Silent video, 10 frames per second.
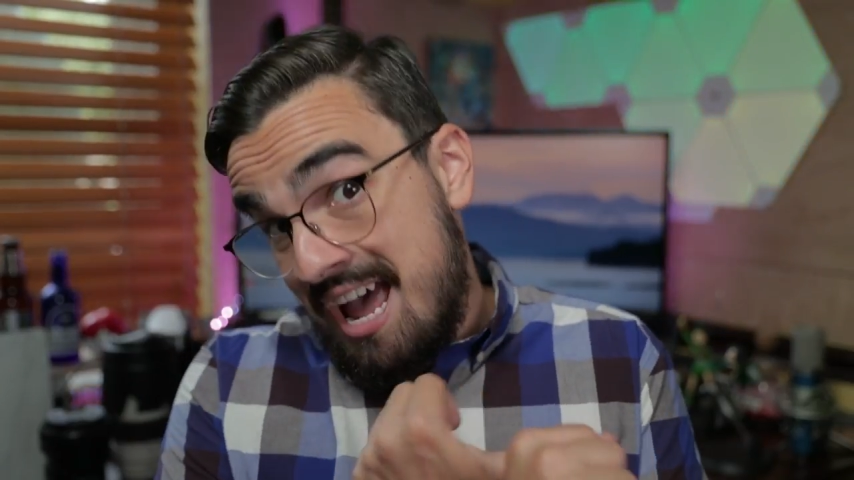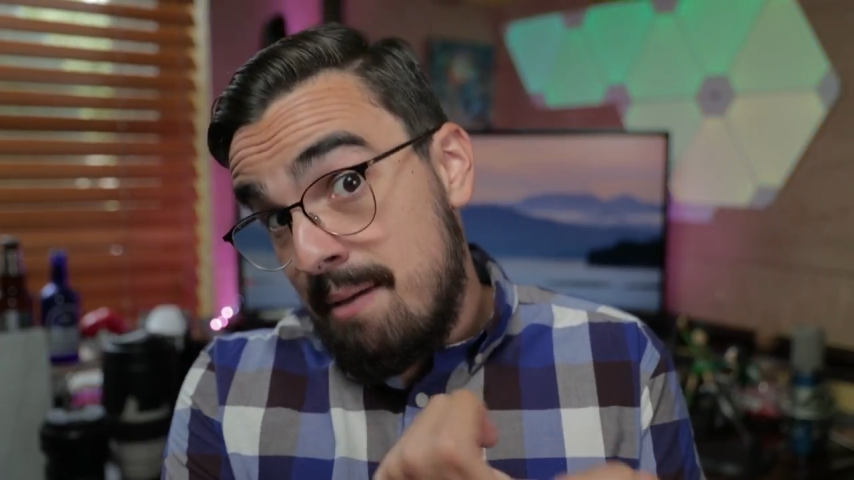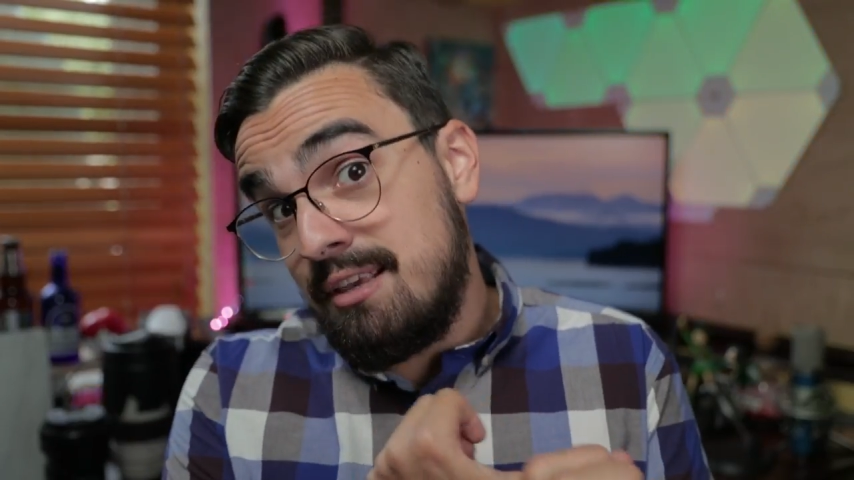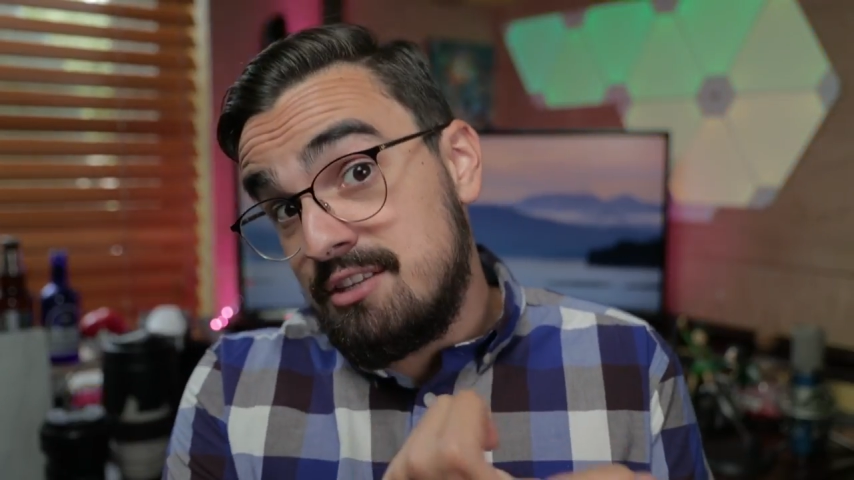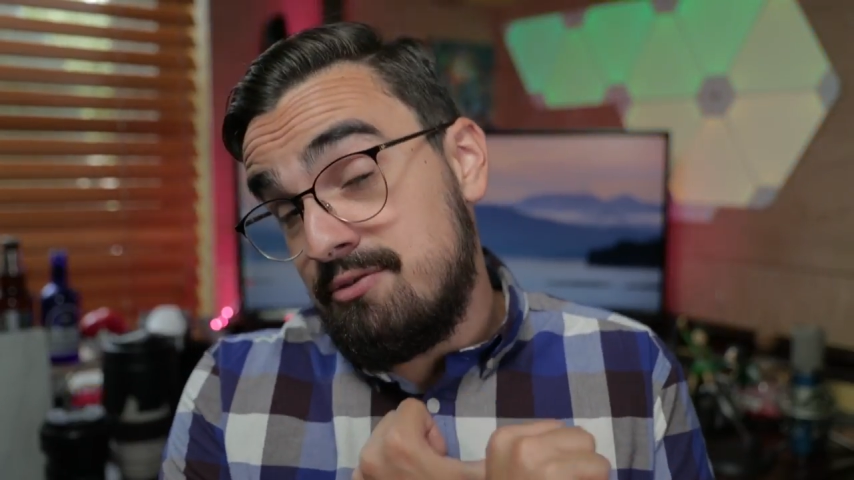
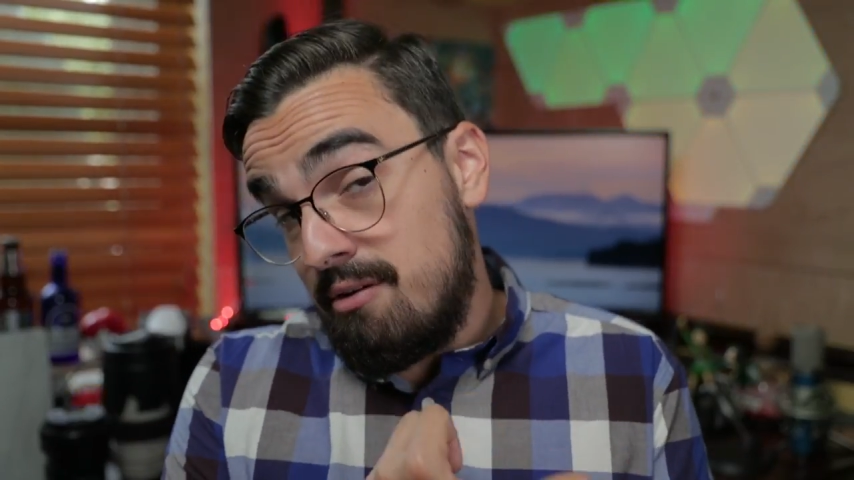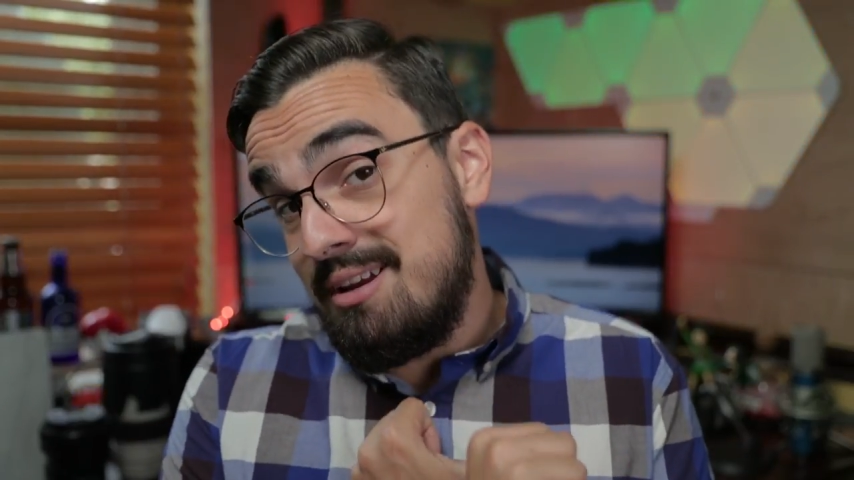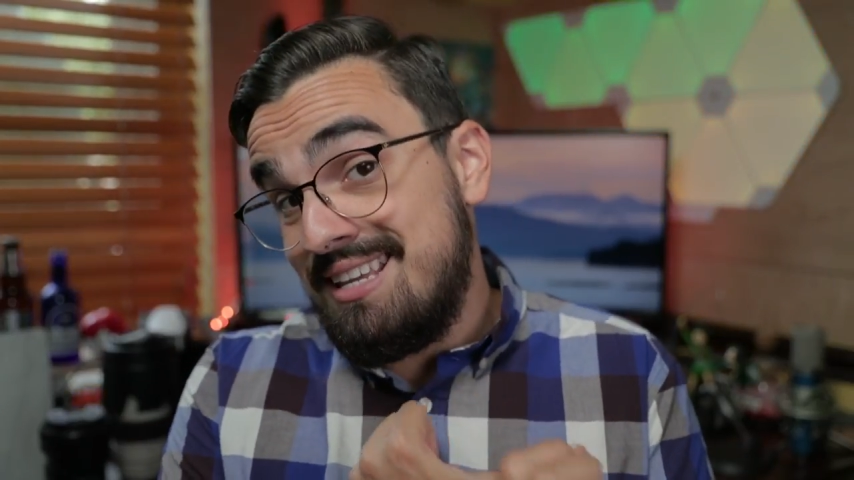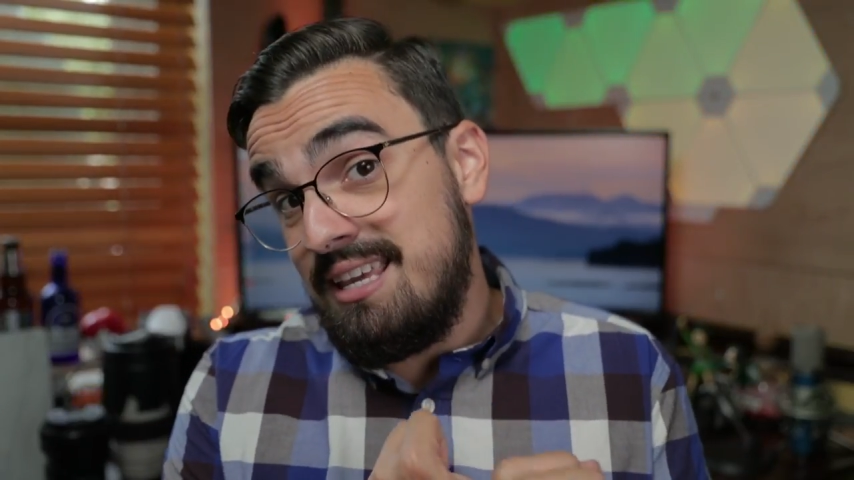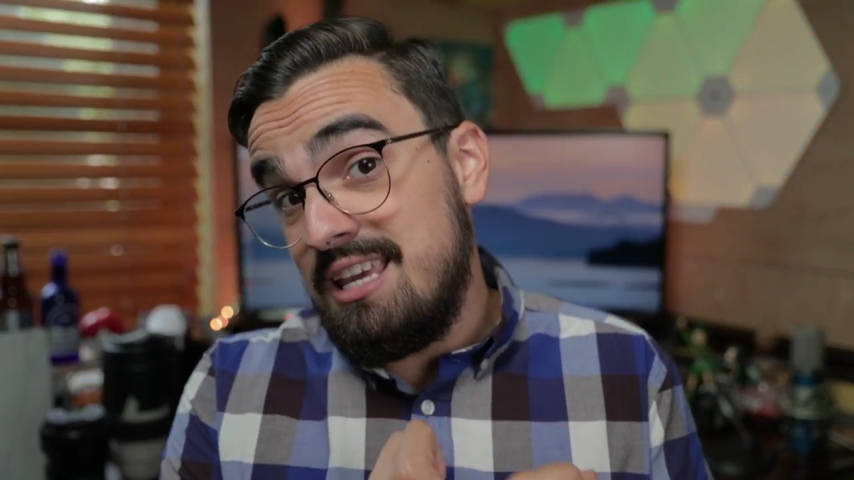Timing is
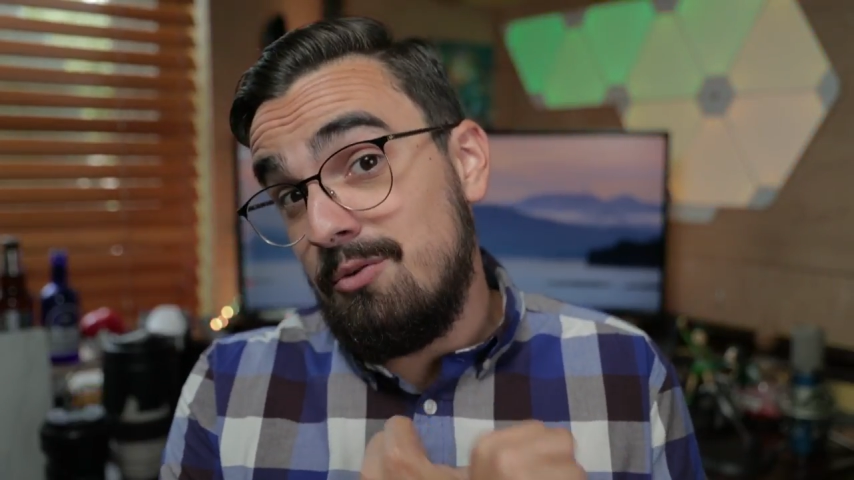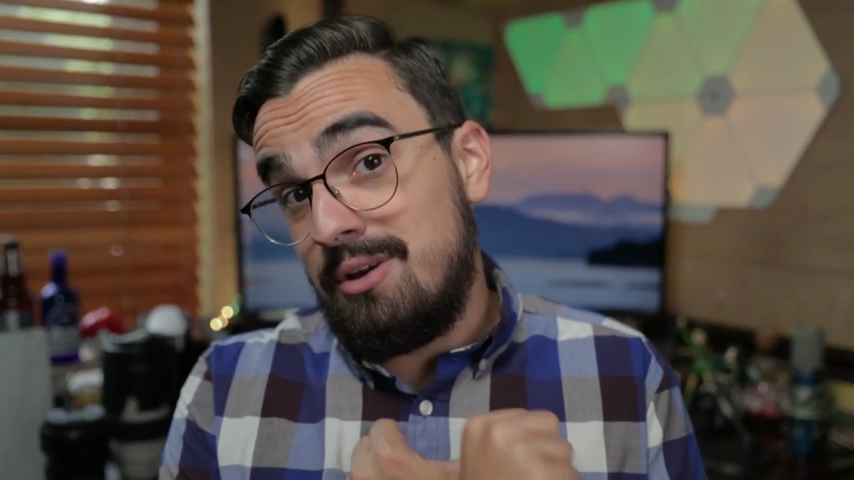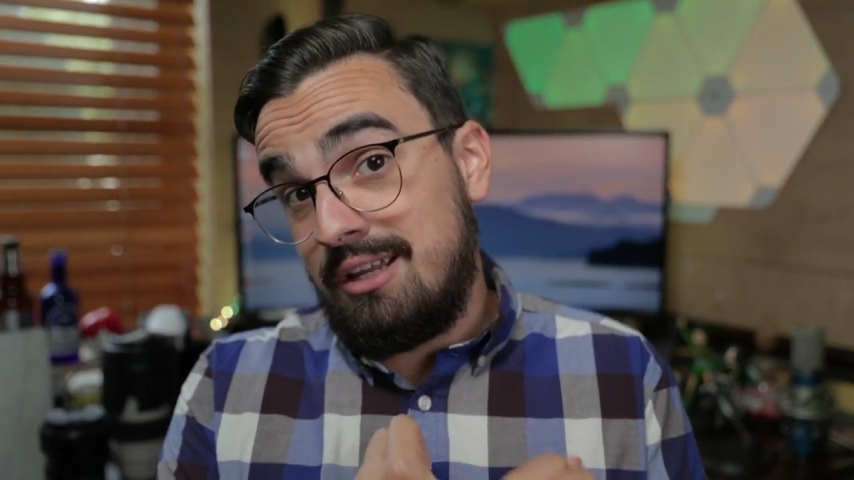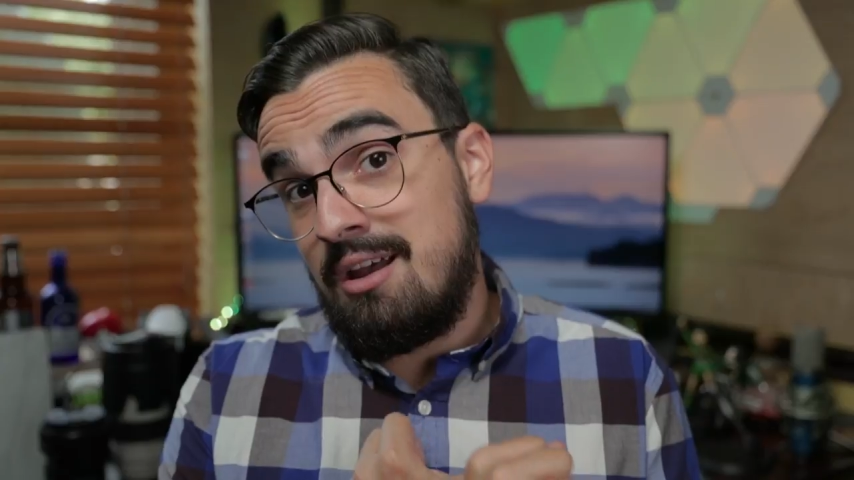very key when